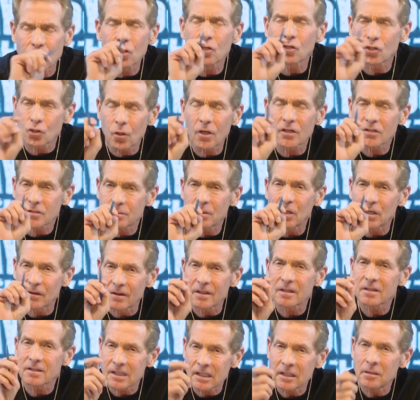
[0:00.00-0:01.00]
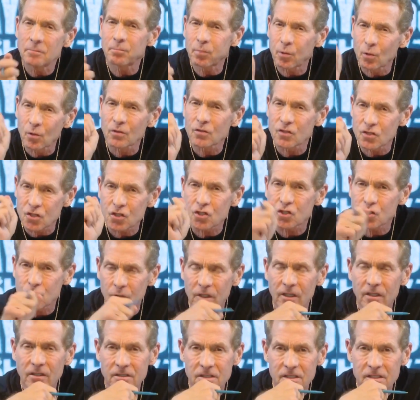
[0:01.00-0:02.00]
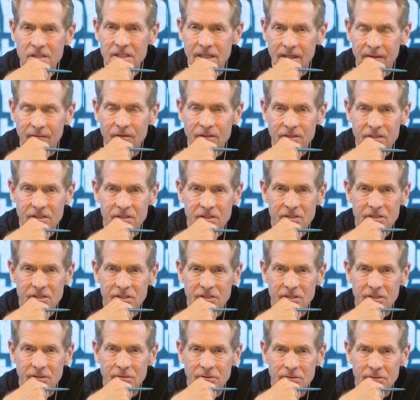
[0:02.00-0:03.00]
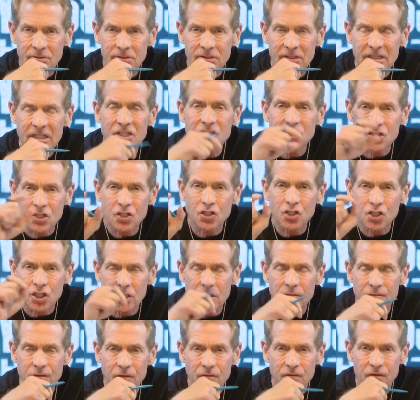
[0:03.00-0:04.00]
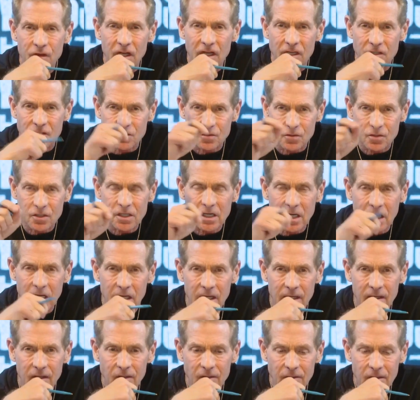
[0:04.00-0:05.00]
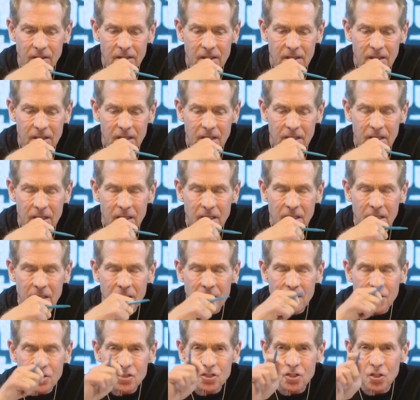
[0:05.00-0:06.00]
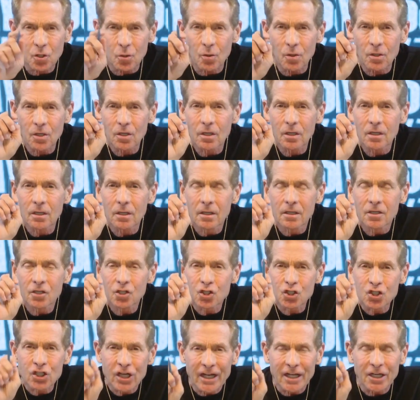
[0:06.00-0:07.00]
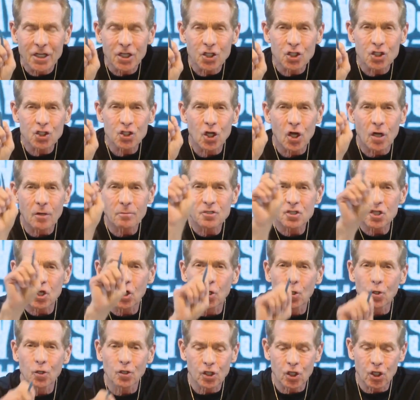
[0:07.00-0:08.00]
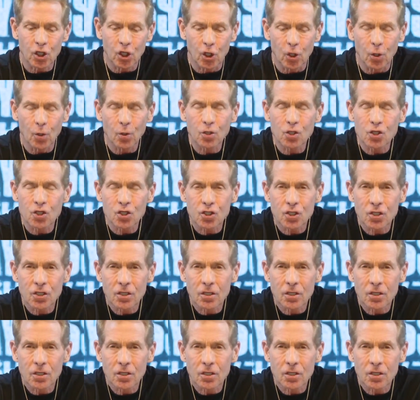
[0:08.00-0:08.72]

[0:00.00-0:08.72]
Trust me on this. He pulls the strings in San Francisco. He's the chief advisor to Kyle. So Shannon Sharpe's old coach